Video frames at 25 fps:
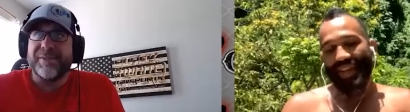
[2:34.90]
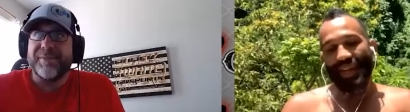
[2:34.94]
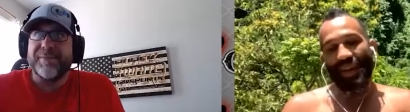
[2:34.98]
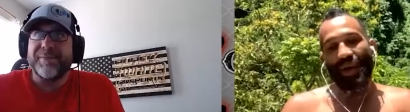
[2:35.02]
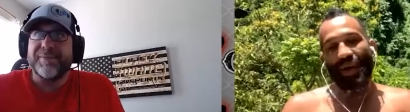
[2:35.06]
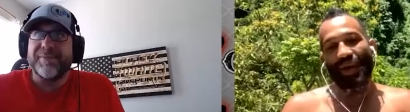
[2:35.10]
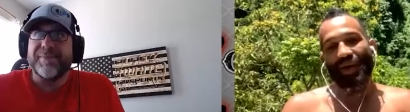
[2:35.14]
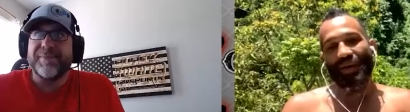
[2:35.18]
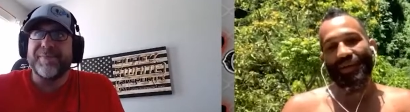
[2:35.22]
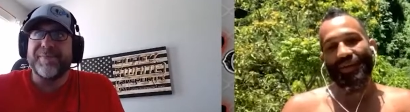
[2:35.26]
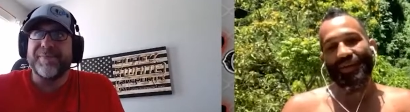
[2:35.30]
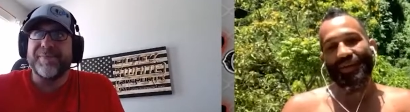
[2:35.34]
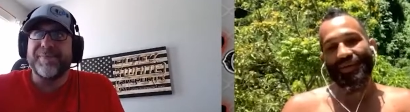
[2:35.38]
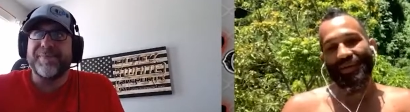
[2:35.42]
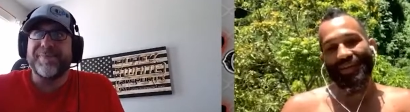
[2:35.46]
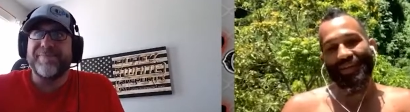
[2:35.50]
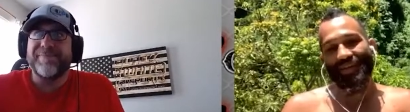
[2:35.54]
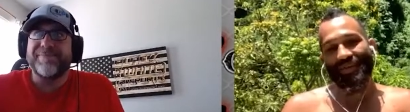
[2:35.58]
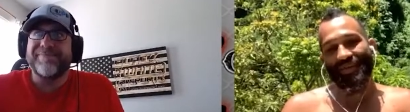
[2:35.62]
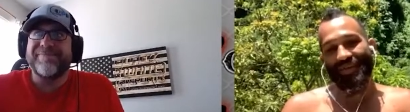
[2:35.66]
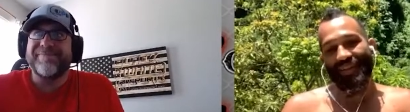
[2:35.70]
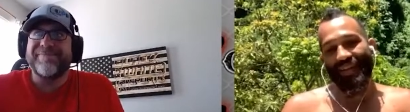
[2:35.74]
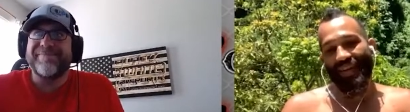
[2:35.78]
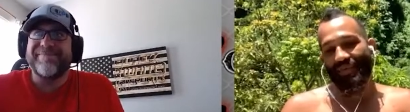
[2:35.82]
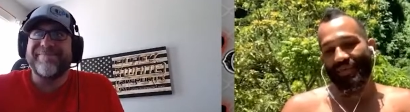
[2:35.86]
Speaker 1: long
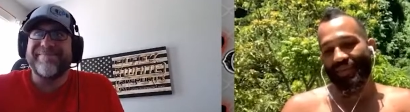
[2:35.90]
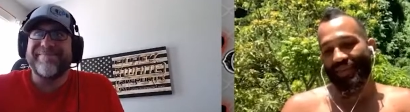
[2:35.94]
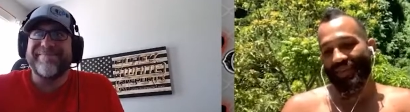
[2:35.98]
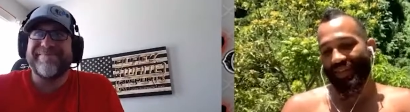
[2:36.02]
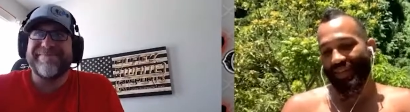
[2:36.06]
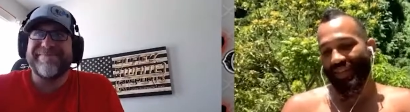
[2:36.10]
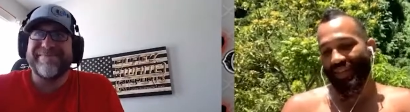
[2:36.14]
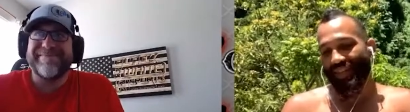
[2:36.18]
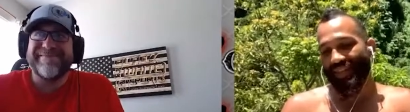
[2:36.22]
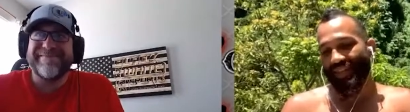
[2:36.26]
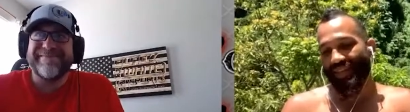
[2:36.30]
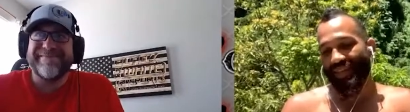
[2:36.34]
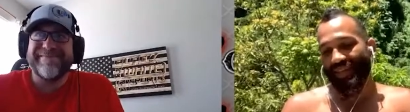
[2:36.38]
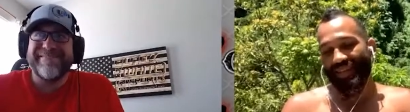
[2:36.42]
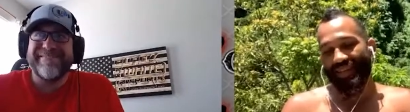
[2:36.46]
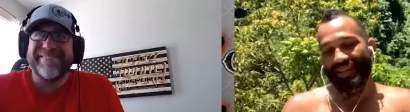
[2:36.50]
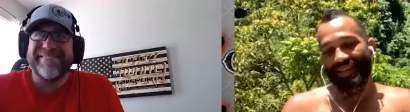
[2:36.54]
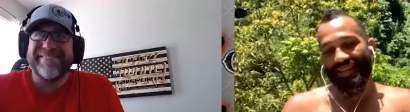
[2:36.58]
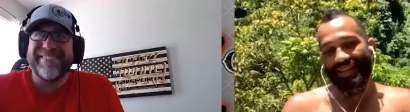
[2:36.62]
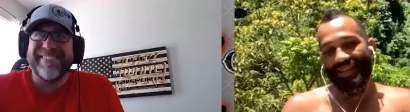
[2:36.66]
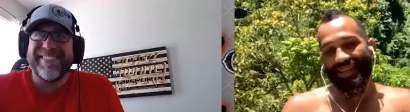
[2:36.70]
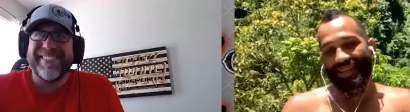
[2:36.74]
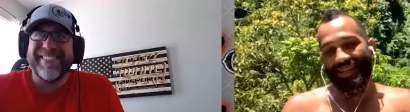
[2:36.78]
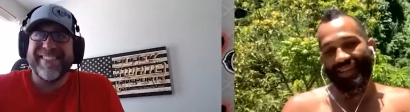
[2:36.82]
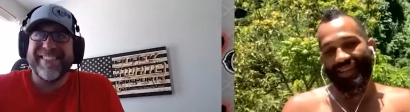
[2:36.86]
career, man. I've been it's a
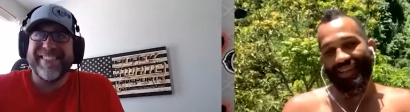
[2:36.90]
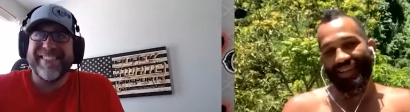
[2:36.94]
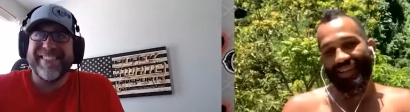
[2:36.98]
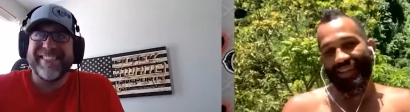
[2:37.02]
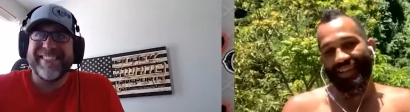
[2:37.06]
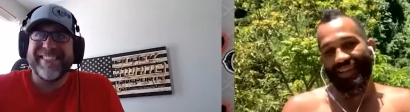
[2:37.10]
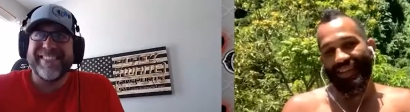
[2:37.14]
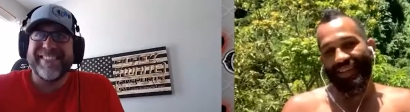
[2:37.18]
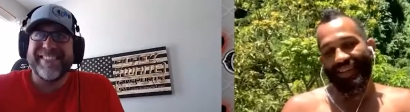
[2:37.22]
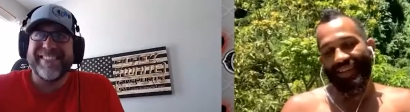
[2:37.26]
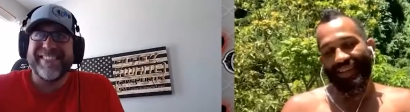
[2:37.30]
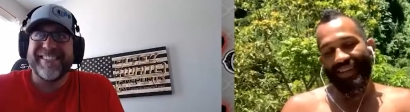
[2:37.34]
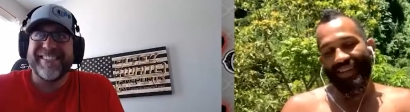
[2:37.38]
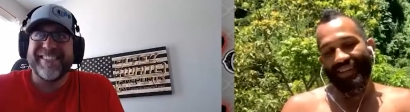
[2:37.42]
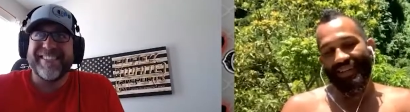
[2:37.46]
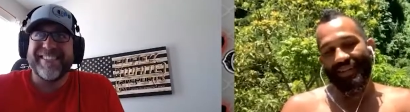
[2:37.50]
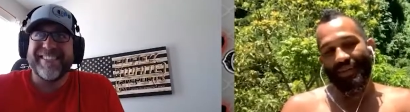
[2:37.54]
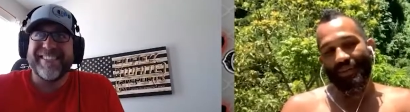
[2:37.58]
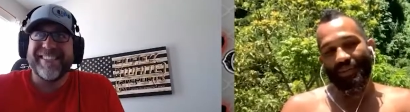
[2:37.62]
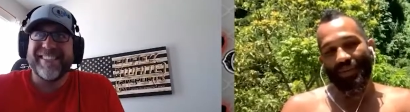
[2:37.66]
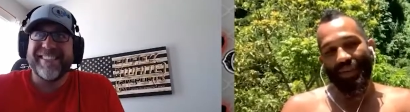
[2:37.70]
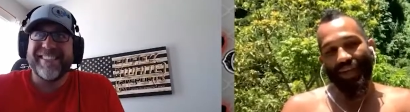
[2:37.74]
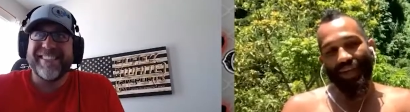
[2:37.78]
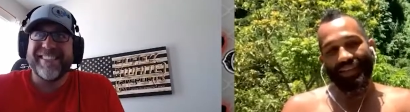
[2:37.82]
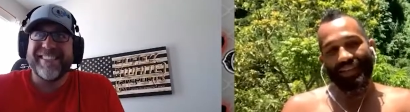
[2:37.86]
it's a it's
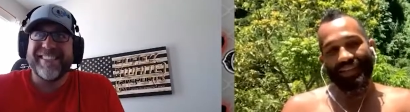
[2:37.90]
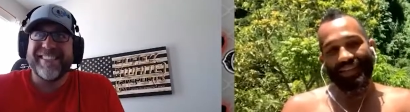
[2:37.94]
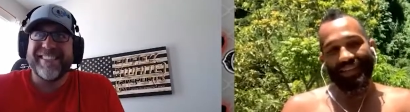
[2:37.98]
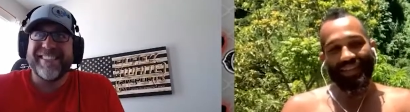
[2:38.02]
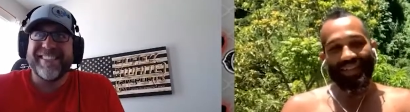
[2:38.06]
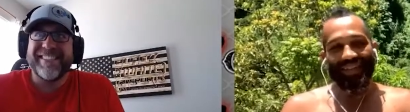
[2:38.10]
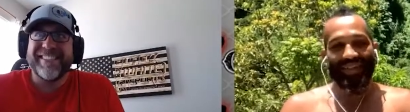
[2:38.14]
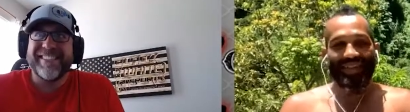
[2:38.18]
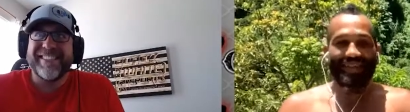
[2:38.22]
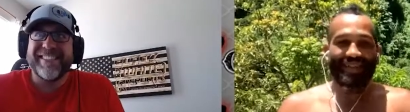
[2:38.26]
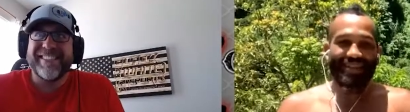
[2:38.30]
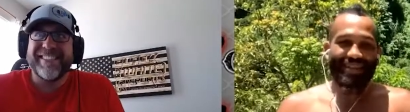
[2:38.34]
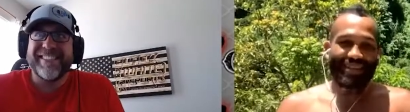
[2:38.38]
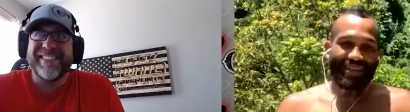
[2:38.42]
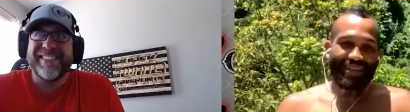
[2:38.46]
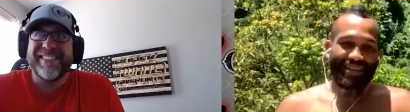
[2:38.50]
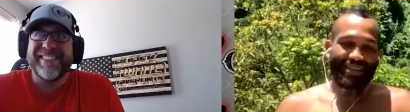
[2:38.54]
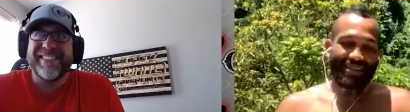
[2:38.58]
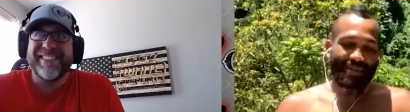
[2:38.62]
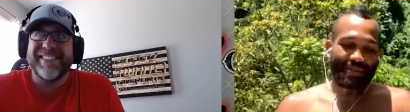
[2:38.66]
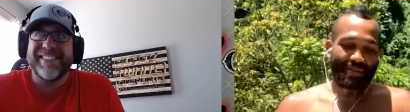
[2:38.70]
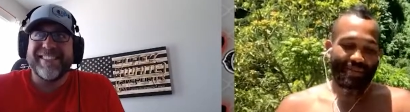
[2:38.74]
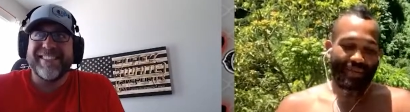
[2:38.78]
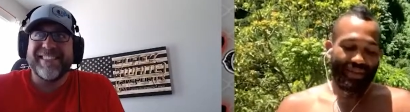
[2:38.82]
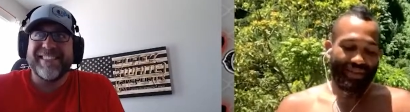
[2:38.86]
a blessing, you know.
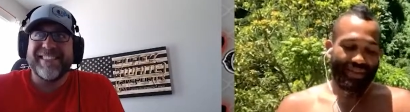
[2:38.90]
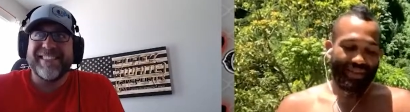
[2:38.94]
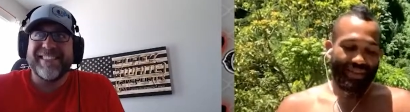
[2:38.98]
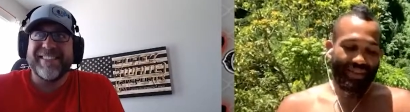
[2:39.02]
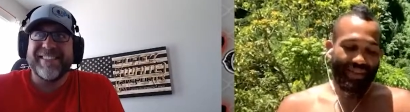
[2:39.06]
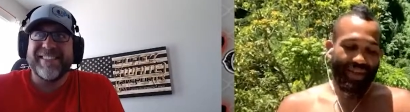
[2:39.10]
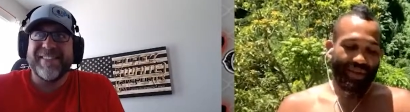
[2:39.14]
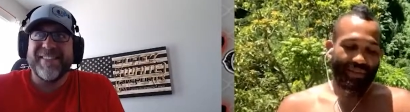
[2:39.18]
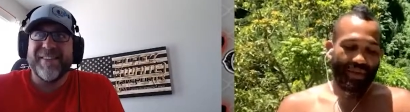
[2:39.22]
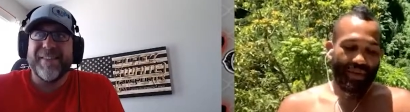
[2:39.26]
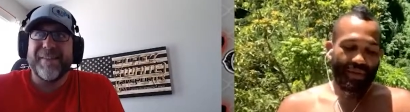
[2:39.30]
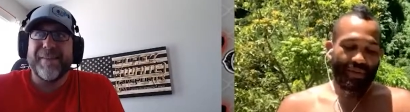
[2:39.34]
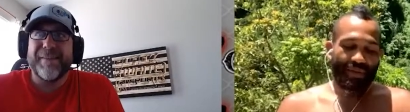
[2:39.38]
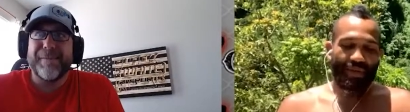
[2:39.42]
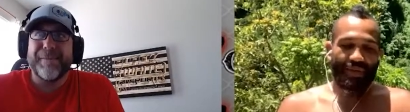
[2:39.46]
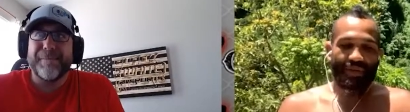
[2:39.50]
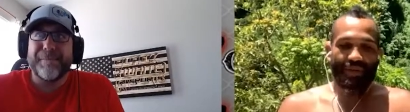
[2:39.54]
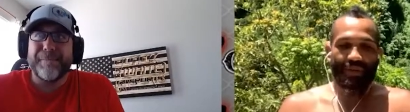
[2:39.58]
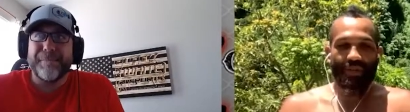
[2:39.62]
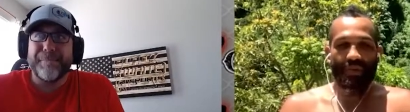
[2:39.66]
It's a blessing that I'm able to